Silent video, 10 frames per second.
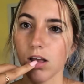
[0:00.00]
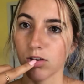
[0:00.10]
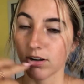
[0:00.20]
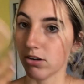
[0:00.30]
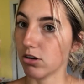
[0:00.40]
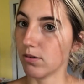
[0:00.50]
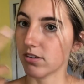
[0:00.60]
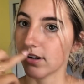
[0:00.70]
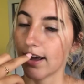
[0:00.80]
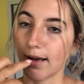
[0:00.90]
So I don't know
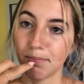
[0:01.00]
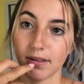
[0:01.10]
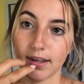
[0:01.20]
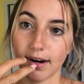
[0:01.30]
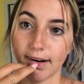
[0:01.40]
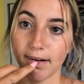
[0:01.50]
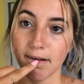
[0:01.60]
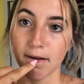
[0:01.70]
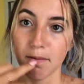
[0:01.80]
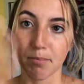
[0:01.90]
what's gonna happen there.
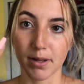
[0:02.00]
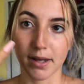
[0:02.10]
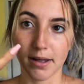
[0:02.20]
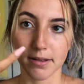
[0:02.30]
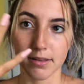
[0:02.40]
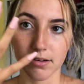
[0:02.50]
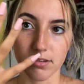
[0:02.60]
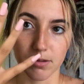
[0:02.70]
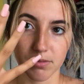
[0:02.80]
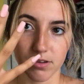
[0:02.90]
But yeah, there's
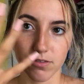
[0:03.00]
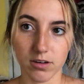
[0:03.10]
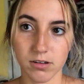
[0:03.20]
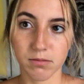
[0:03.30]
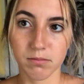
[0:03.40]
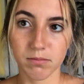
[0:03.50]
an update for you.